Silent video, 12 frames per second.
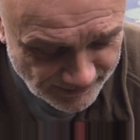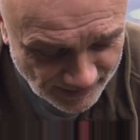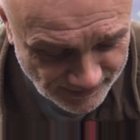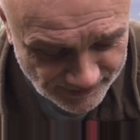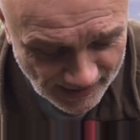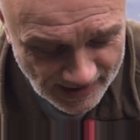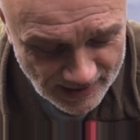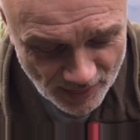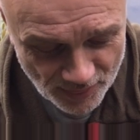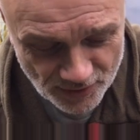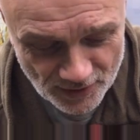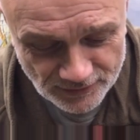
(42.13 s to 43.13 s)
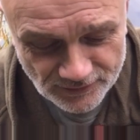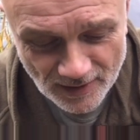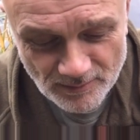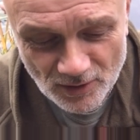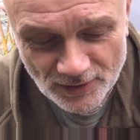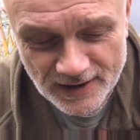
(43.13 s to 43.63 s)
they say, third
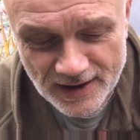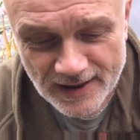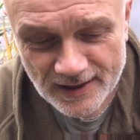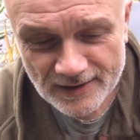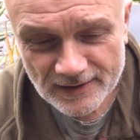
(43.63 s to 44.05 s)
time lucky.